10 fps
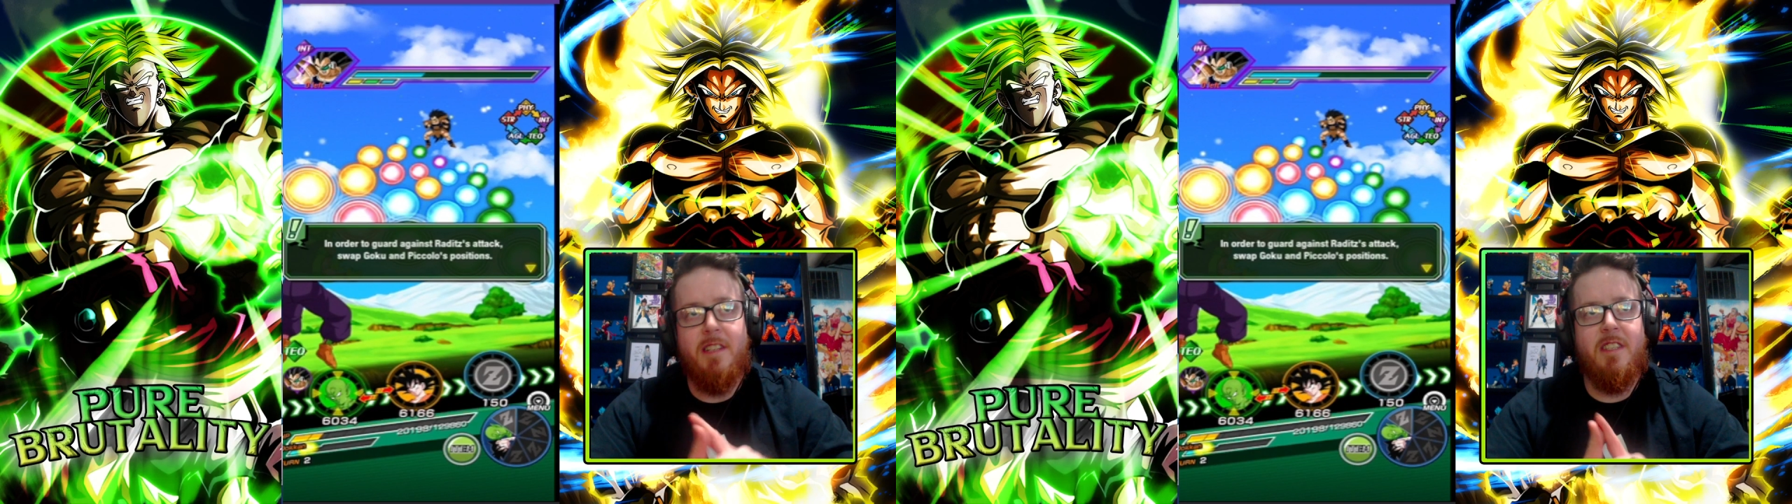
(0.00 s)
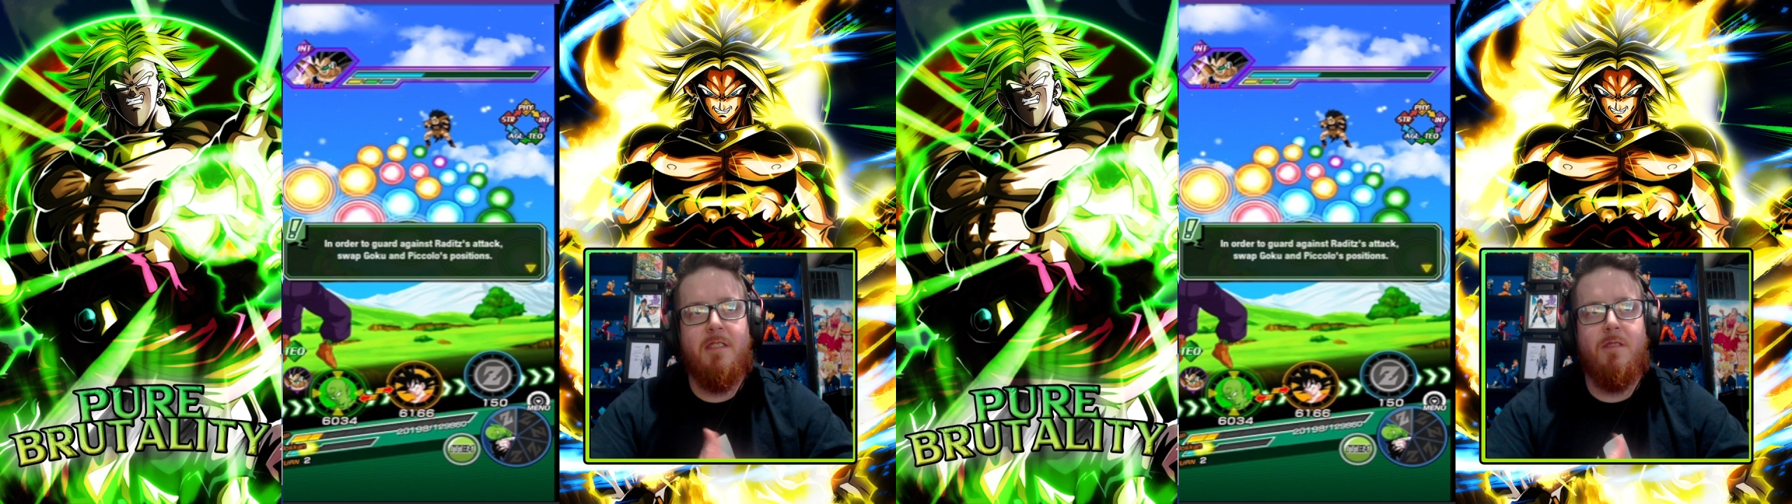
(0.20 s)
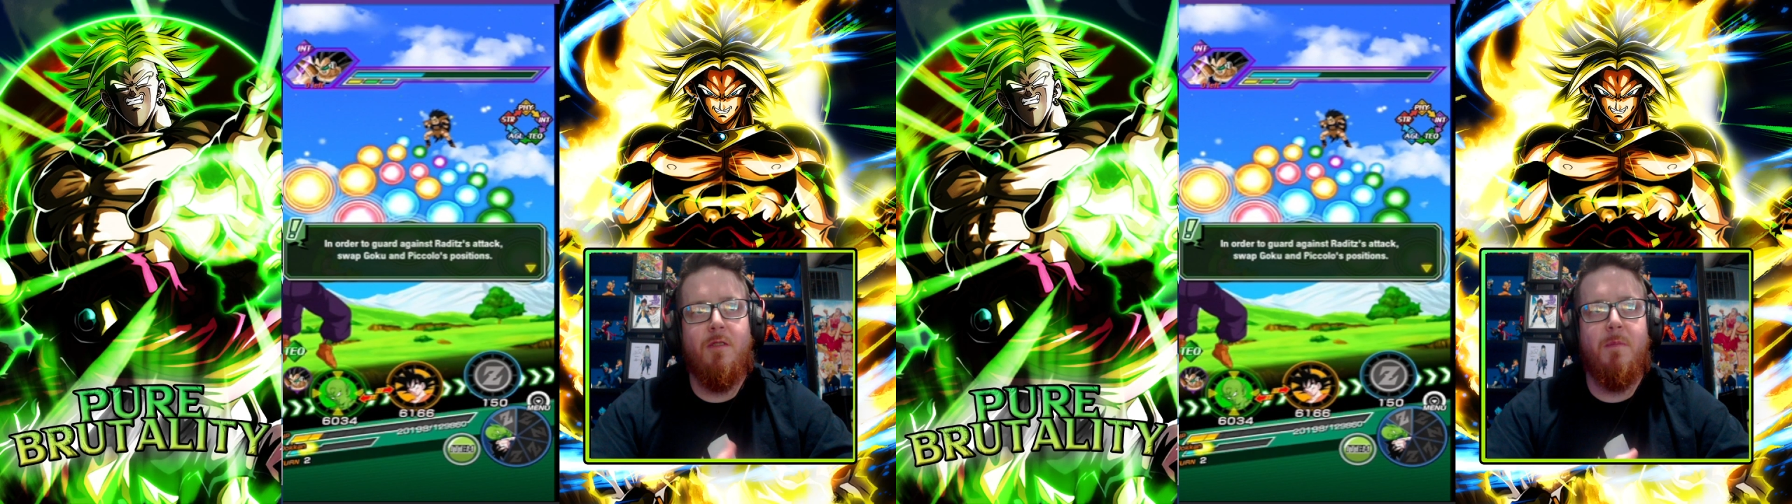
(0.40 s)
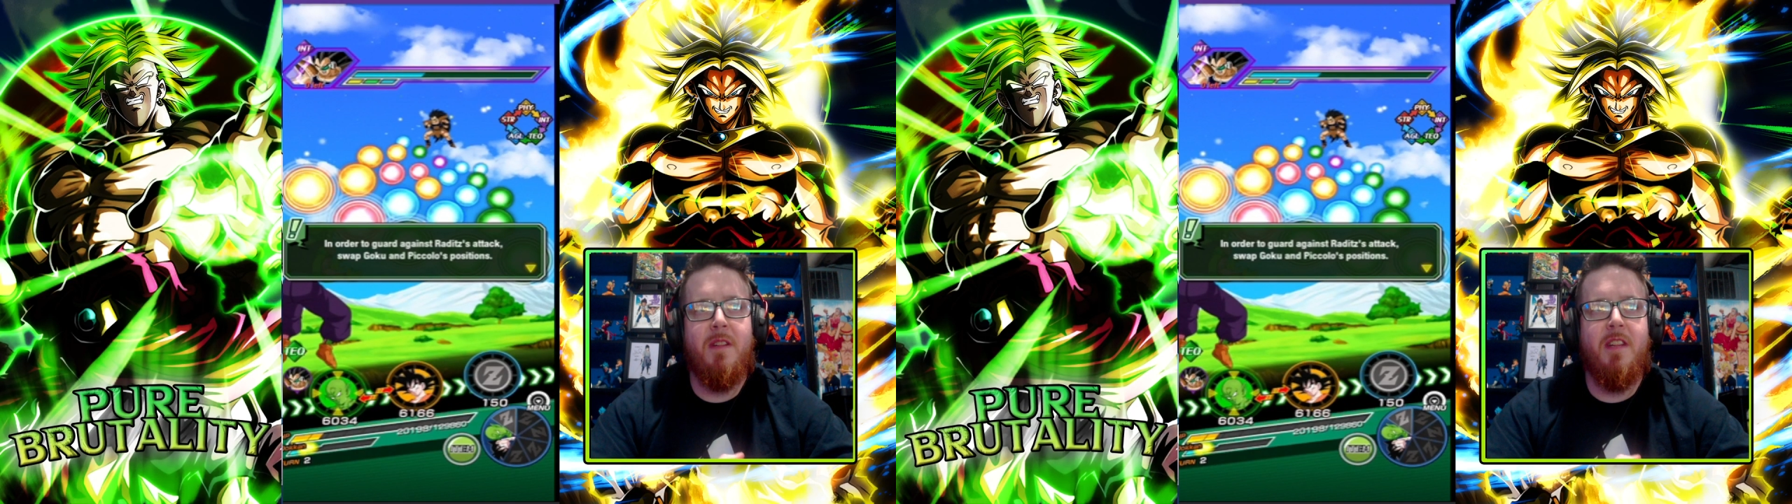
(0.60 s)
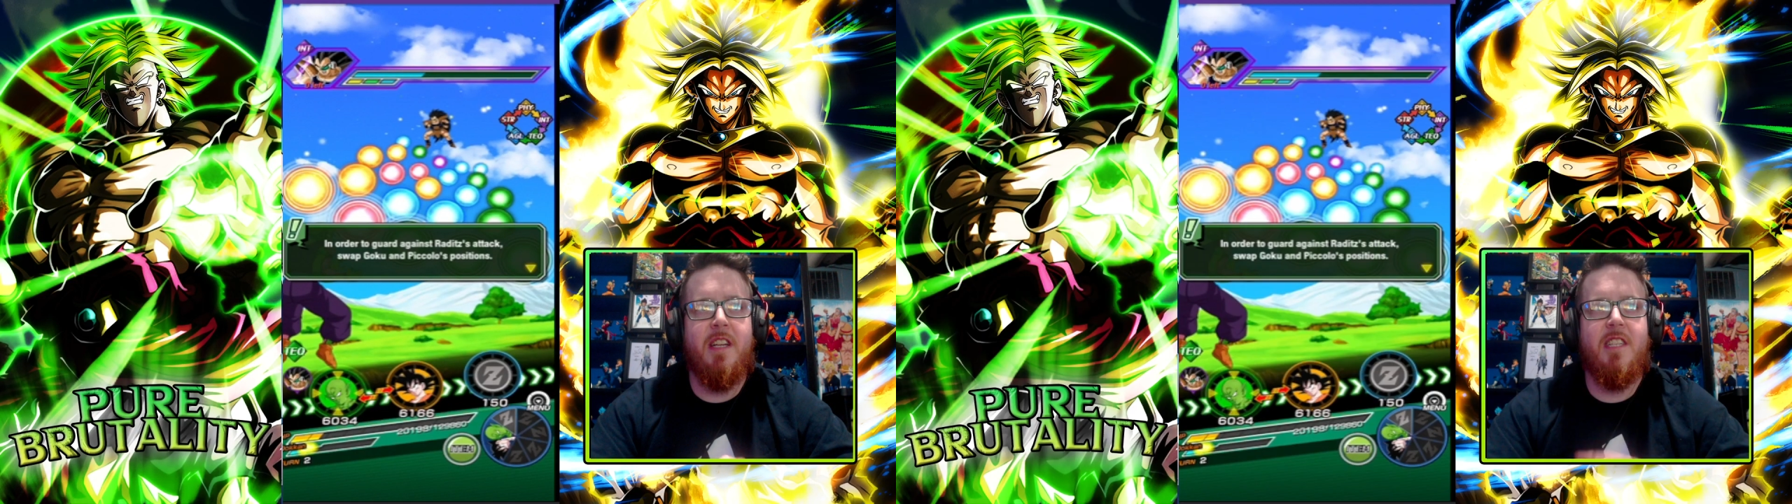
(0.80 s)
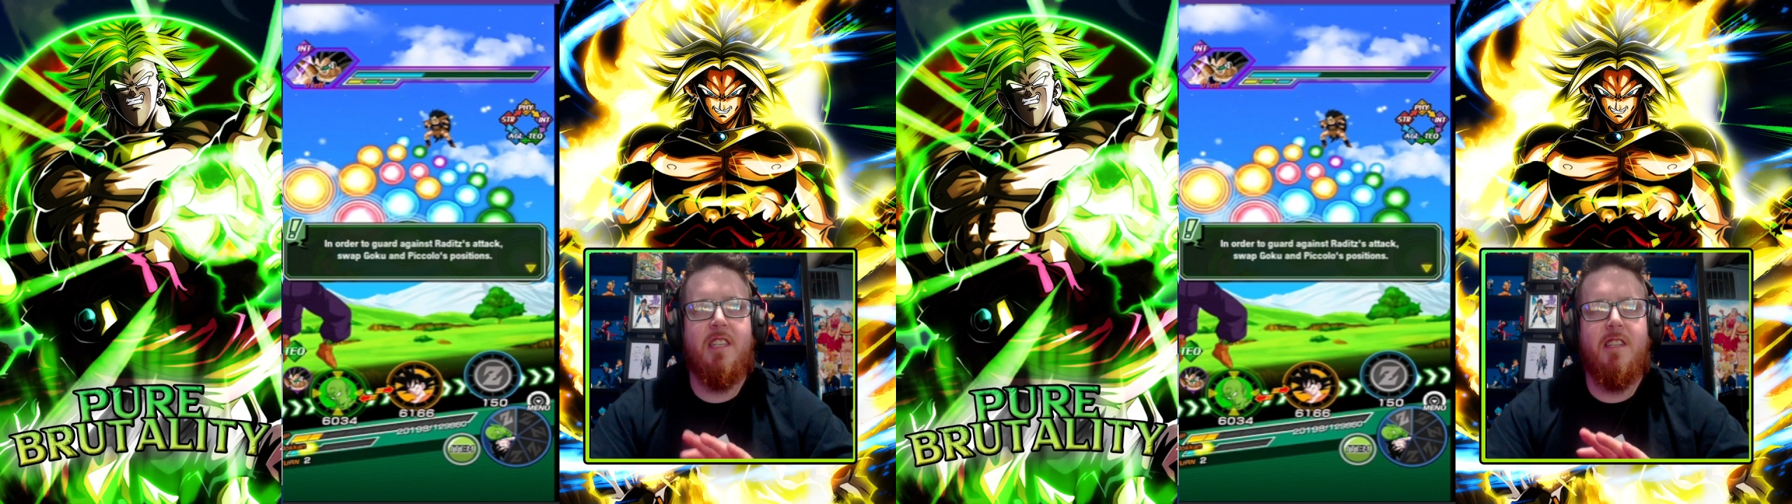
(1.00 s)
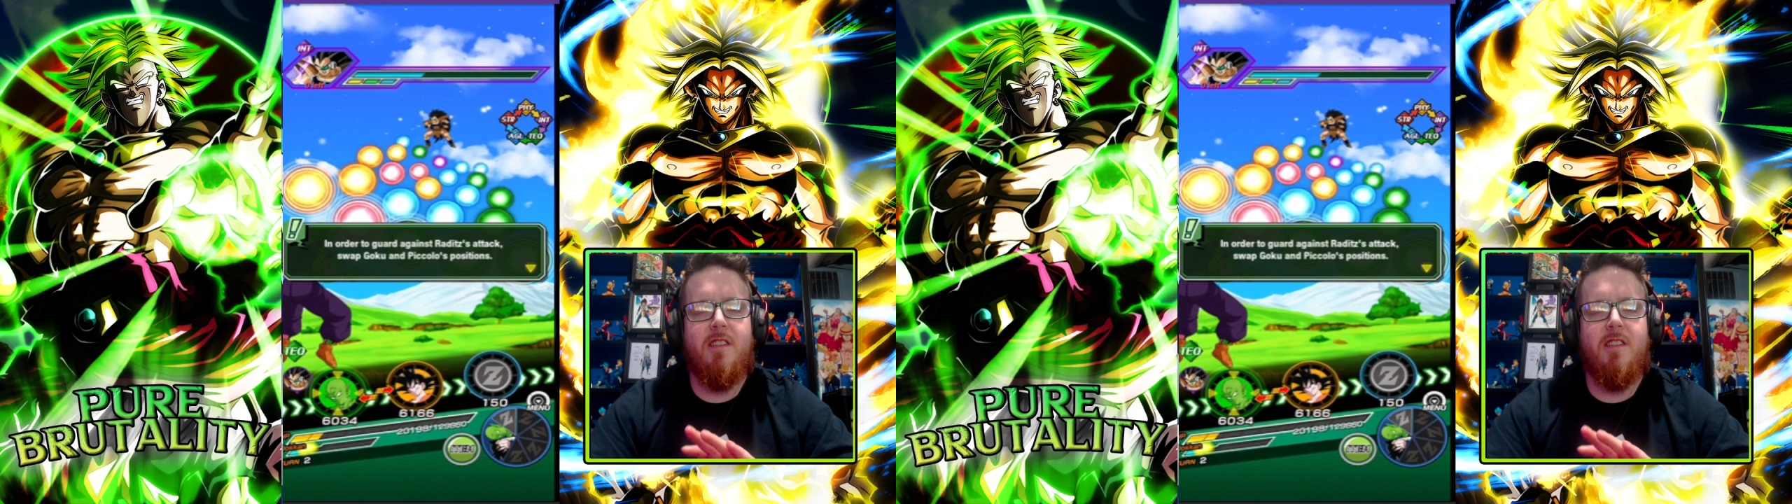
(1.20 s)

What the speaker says: It's going to be linked in the